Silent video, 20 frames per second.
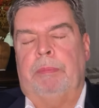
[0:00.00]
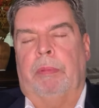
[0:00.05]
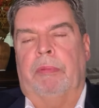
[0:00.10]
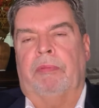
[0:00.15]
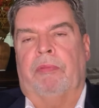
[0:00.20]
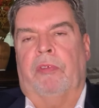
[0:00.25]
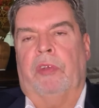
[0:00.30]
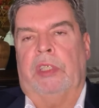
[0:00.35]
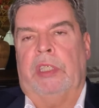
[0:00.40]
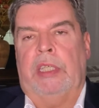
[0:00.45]

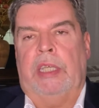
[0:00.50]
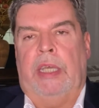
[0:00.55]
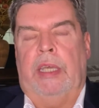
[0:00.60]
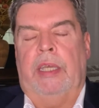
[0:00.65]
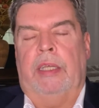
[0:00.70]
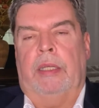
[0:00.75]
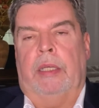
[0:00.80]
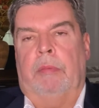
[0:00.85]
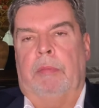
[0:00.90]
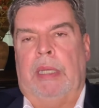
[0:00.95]

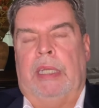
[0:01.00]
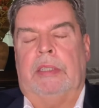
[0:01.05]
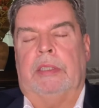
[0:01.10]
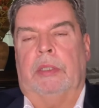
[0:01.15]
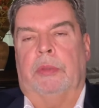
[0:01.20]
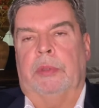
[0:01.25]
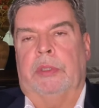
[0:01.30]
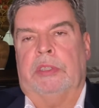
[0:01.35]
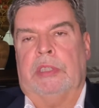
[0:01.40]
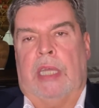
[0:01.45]
forget about the
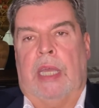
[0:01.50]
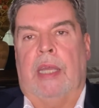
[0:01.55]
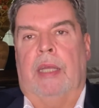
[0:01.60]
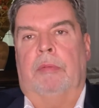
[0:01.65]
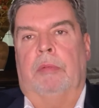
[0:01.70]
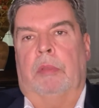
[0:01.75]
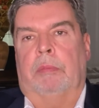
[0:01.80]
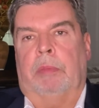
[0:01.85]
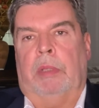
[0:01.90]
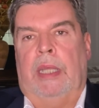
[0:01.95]

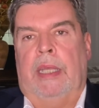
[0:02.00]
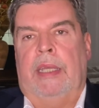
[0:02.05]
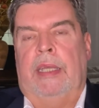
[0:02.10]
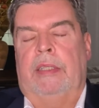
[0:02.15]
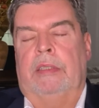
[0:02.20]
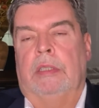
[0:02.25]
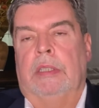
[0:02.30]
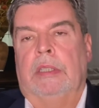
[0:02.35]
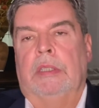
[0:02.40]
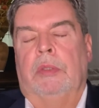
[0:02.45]
retirement plan.
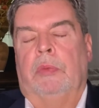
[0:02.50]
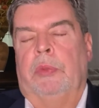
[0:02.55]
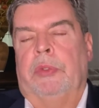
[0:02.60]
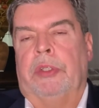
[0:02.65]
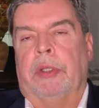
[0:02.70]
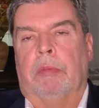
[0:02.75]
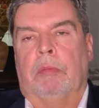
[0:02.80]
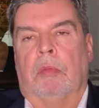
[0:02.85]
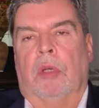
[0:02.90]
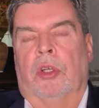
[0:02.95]
When
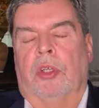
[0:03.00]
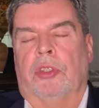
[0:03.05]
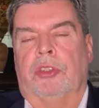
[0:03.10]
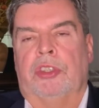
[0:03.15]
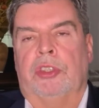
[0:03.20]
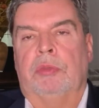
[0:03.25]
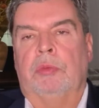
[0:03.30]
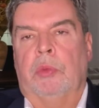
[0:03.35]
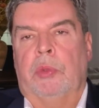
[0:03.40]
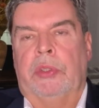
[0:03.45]
they're
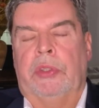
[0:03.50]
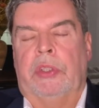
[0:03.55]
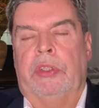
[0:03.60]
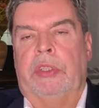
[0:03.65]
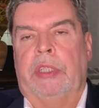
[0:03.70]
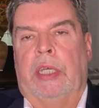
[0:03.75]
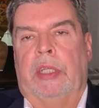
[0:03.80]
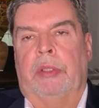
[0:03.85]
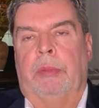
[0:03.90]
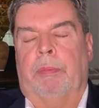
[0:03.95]
merging with
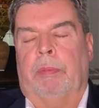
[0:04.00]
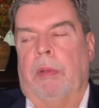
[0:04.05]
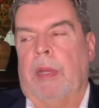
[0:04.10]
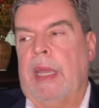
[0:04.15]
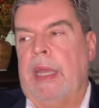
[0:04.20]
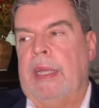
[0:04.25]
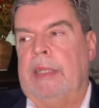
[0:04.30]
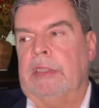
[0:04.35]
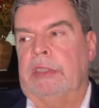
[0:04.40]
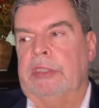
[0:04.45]
another
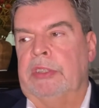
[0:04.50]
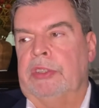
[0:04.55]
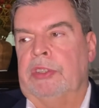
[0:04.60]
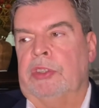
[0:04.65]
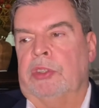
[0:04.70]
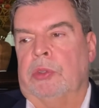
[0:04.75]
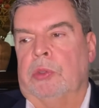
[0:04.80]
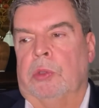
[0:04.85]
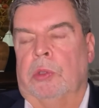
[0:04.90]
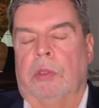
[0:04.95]

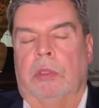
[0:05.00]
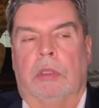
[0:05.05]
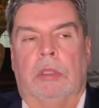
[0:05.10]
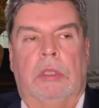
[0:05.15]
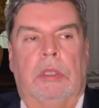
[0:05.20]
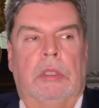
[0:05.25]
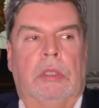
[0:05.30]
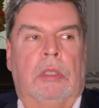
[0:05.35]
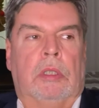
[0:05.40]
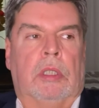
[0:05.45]
practice or
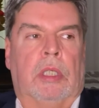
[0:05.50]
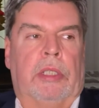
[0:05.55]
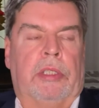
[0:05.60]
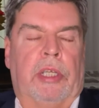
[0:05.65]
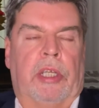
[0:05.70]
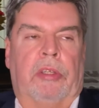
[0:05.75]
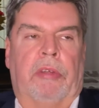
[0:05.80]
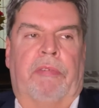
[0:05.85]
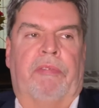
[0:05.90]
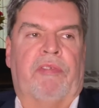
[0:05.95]

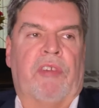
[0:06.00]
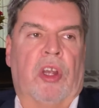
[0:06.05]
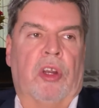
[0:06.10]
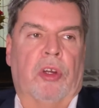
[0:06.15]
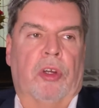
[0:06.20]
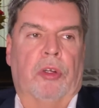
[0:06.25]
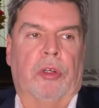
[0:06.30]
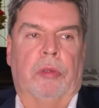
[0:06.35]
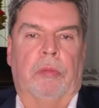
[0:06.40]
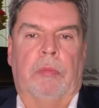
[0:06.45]
another
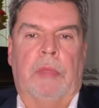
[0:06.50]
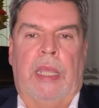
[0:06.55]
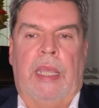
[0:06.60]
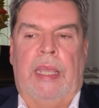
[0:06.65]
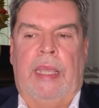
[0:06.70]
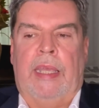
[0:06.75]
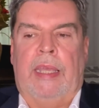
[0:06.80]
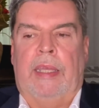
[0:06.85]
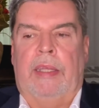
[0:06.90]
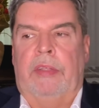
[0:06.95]
firm
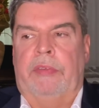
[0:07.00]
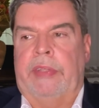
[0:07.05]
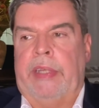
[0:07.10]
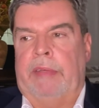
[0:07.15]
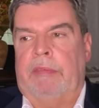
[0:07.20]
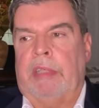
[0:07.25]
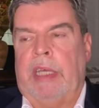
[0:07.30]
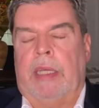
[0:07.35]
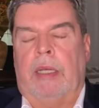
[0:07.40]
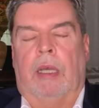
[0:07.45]
and
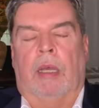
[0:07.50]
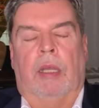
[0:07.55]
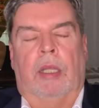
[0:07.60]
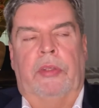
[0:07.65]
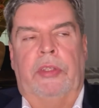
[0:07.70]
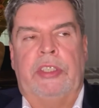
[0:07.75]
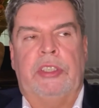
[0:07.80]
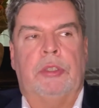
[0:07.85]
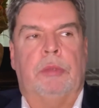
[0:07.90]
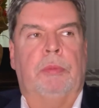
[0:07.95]
they've got all
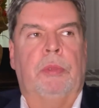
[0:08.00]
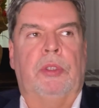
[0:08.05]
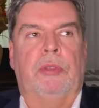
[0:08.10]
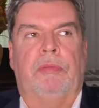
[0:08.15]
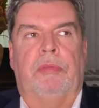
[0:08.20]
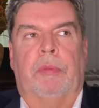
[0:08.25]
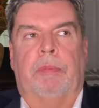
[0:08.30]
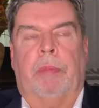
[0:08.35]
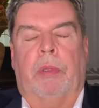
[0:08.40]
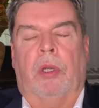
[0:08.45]
these
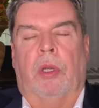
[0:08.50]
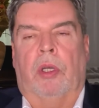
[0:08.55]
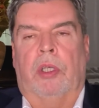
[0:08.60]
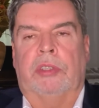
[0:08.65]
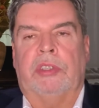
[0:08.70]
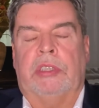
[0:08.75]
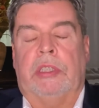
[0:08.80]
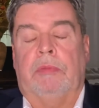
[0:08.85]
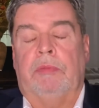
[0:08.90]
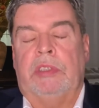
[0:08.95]
moving
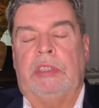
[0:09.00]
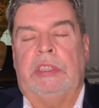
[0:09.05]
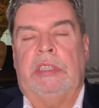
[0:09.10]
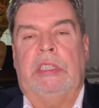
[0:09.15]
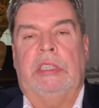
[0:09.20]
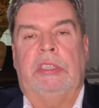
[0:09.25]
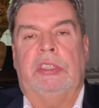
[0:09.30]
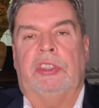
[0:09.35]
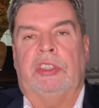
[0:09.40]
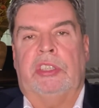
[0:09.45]
parts, they have a
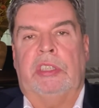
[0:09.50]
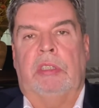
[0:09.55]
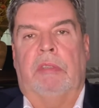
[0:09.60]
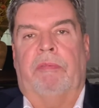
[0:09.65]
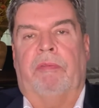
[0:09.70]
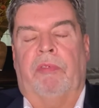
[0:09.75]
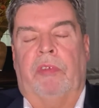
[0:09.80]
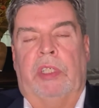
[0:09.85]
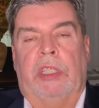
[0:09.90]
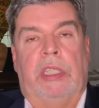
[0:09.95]
tendency to
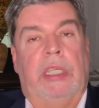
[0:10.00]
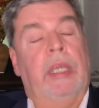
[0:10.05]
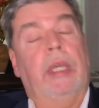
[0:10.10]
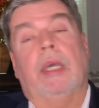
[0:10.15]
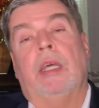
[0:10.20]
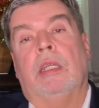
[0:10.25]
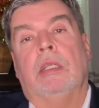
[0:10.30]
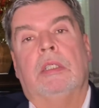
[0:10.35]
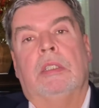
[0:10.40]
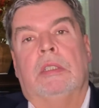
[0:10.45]

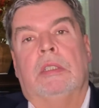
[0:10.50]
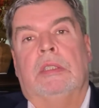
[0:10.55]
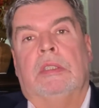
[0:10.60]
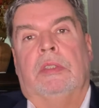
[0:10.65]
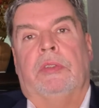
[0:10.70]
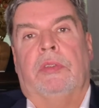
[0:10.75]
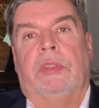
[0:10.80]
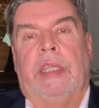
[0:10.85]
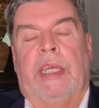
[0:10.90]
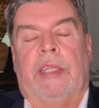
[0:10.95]
forget
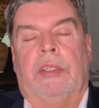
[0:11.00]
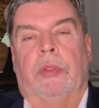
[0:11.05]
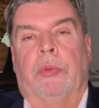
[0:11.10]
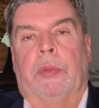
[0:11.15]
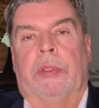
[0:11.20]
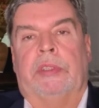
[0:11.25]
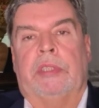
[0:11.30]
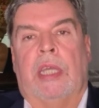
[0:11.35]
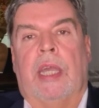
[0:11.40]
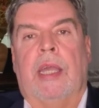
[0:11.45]
that the
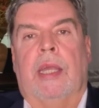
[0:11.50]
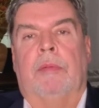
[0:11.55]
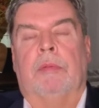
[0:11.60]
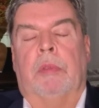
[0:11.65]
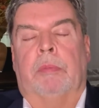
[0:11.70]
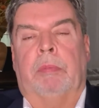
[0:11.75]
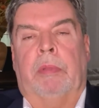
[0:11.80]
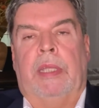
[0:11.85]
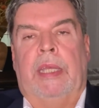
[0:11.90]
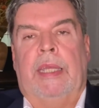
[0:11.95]

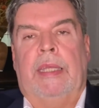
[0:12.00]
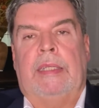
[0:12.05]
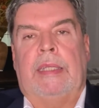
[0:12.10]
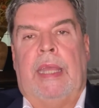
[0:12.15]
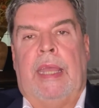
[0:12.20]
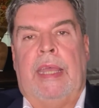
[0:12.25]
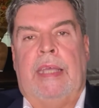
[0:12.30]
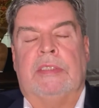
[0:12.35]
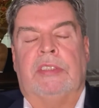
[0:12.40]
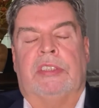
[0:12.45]
retirement plan
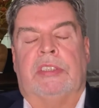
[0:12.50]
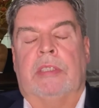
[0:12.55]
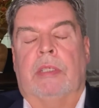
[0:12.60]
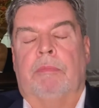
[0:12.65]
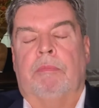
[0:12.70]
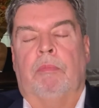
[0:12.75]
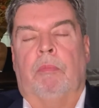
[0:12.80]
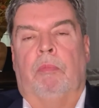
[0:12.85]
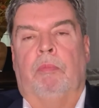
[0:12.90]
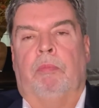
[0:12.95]
has
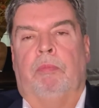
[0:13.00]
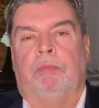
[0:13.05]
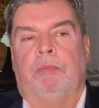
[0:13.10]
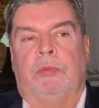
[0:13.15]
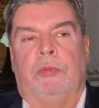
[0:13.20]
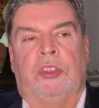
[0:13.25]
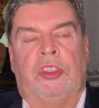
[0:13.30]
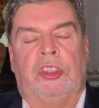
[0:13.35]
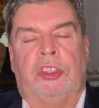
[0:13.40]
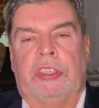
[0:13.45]
some
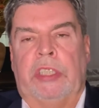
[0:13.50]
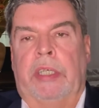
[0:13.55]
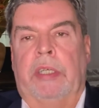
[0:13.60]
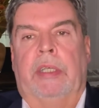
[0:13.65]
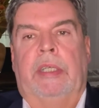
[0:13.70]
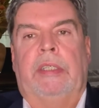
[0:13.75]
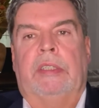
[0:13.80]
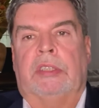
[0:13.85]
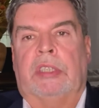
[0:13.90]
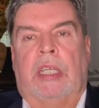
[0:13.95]

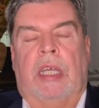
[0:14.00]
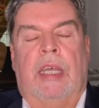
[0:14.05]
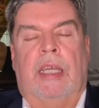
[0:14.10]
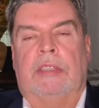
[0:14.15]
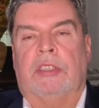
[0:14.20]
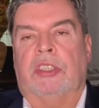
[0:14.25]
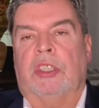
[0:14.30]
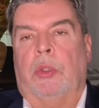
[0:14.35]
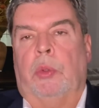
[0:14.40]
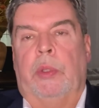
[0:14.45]
serious
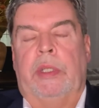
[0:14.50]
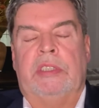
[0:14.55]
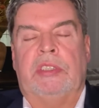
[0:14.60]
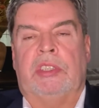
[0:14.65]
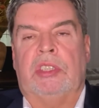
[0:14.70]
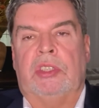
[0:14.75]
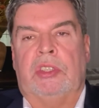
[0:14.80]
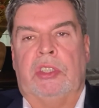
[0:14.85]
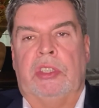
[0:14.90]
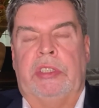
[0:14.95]

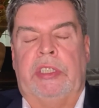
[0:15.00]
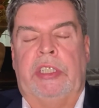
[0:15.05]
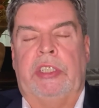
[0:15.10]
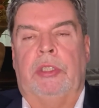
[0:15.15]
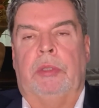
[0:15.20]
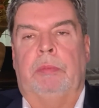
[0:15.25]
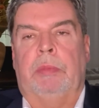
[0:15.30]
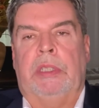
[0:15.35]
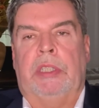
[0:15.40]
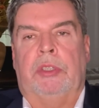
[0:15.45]
consequences that need
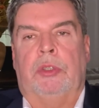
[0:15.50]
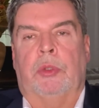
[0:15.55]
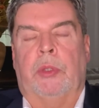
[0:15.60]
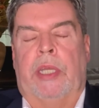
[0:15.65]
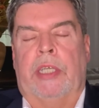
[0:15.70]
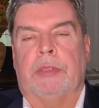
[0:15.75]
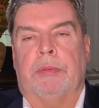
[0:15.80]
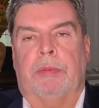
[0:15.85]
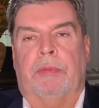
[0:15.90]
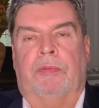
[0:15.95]
to be
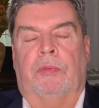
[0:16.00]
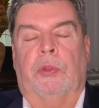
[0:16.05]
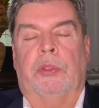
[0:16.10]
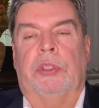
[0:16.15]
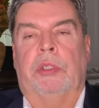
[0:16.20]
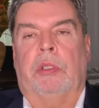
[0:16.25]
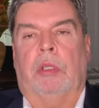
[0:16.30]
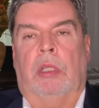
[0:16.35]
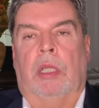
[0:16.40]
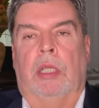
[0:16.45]
addressed before
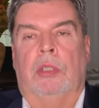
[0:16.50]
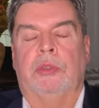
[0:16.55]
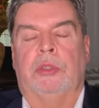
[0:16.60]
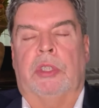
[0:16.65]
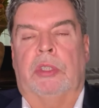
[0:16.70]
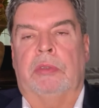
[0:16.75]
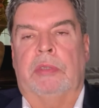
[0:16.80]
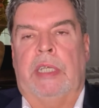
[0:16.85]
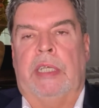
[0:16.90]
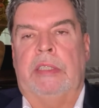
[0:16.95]
you close
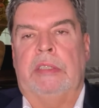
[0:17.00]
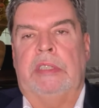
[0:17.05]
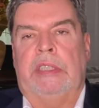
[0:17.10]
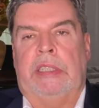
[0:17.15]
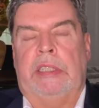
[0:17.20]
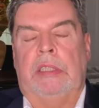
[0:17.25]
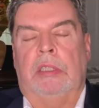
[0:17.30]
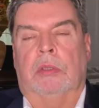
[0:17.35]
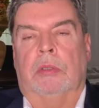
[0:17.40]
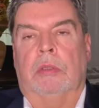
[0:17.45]
on that
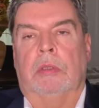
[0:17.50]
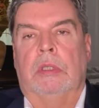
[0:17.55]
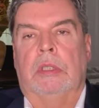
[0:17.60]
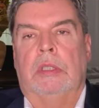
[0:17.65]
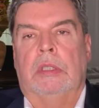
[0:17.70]
deal.